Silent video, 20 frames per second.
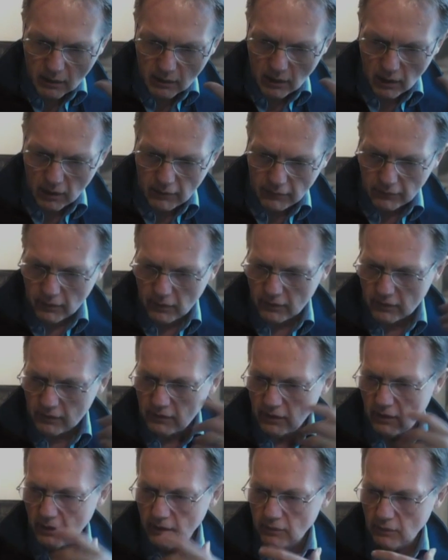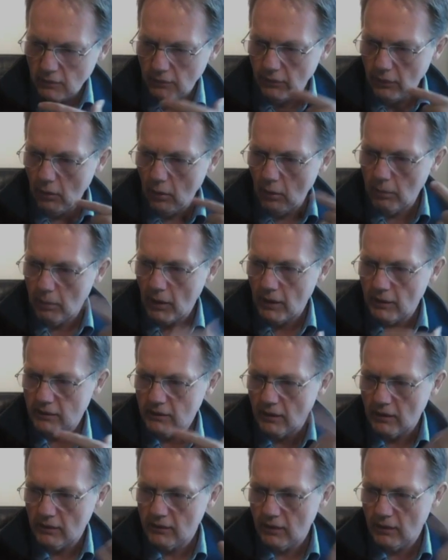go through a series of thought
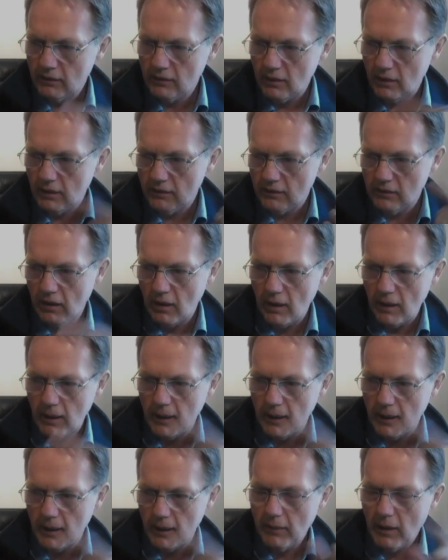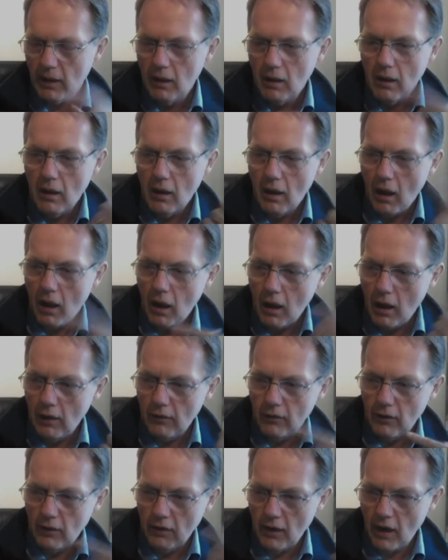processes that's going
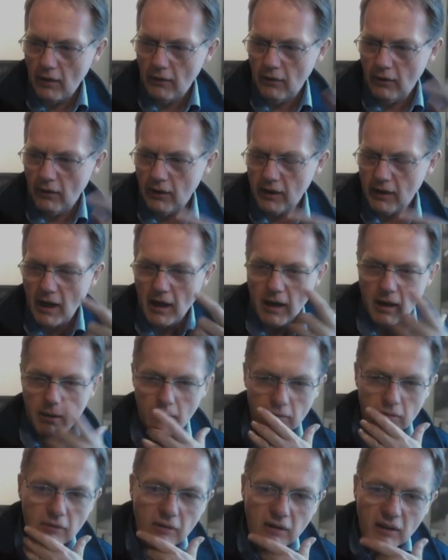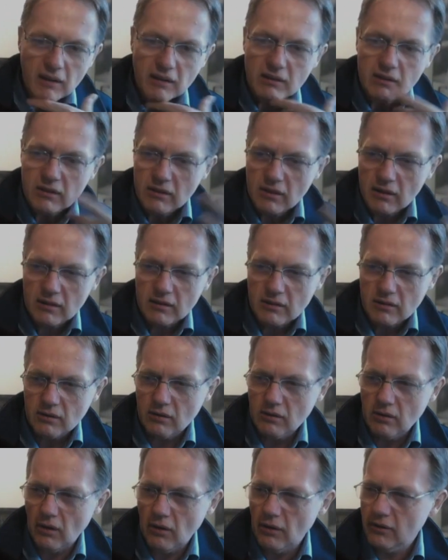over and over again. I'm seeing,
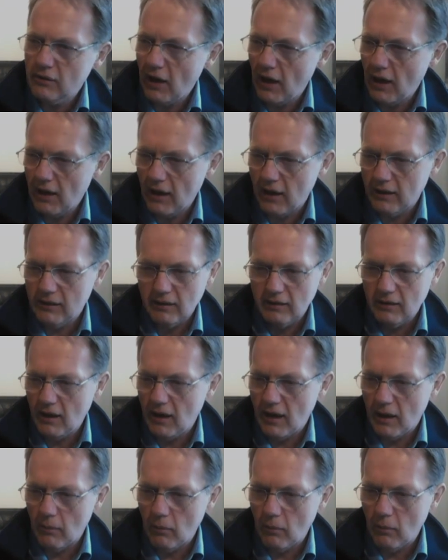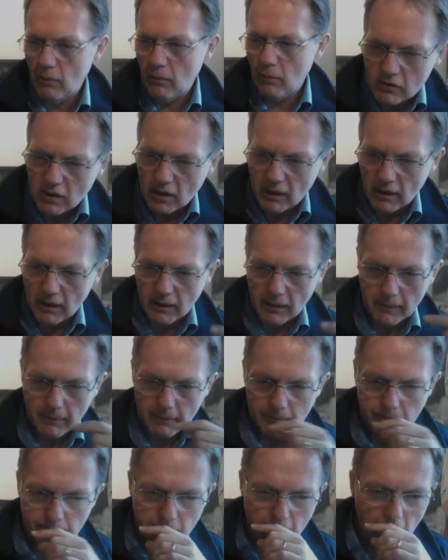just on a day like today, I'm watching,
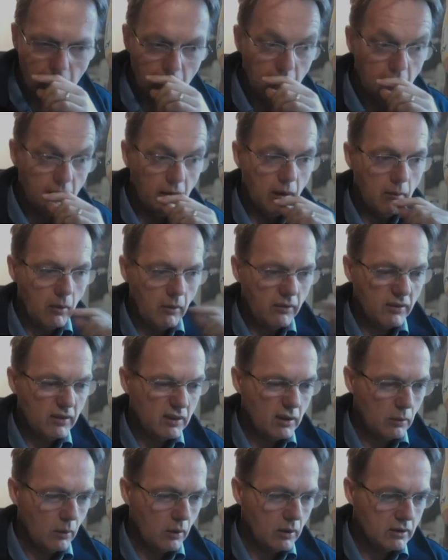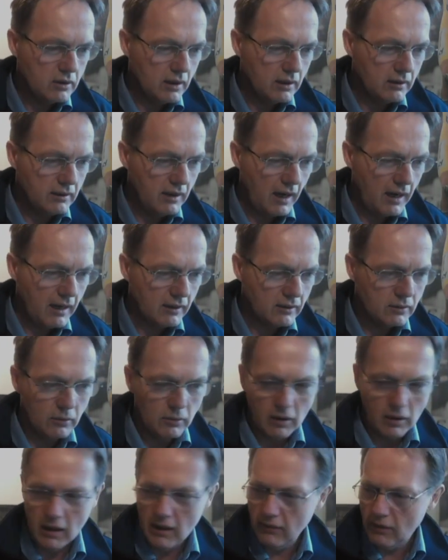I'm obviously watching DAX
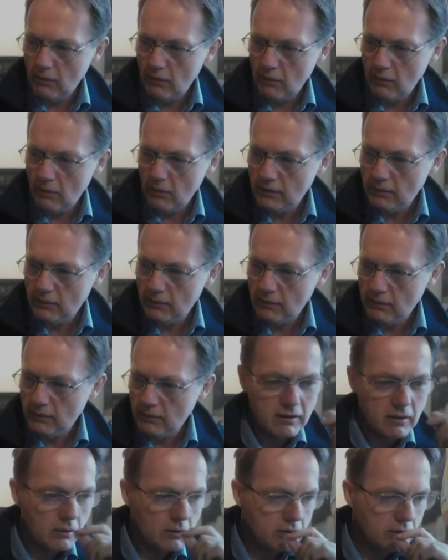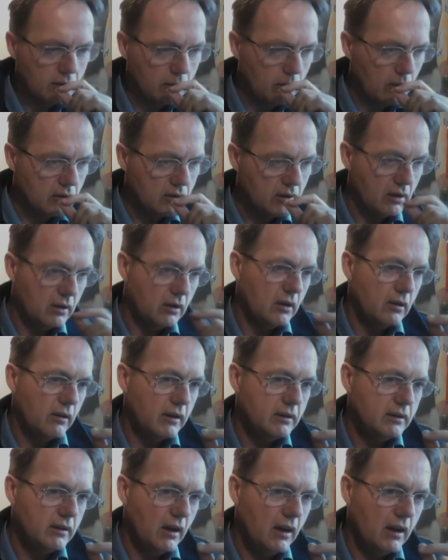all over the place, but I'm actually also watching Euro
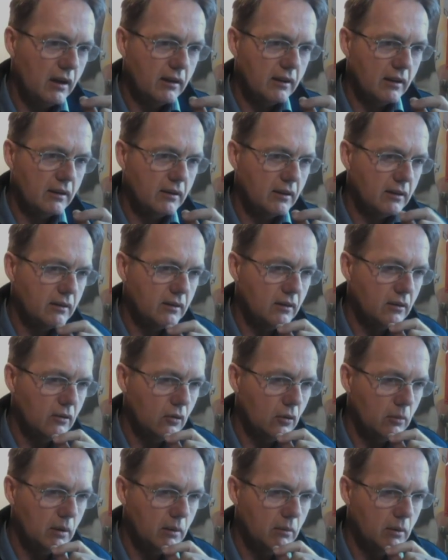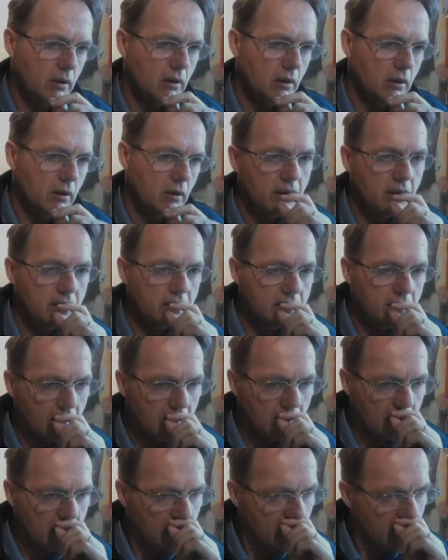Sterling that doesn't normally move, but it's
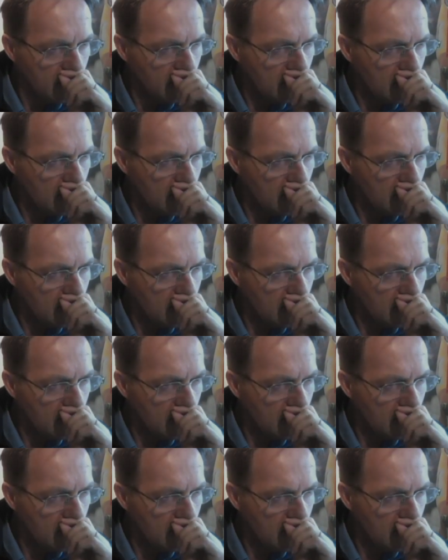suddenly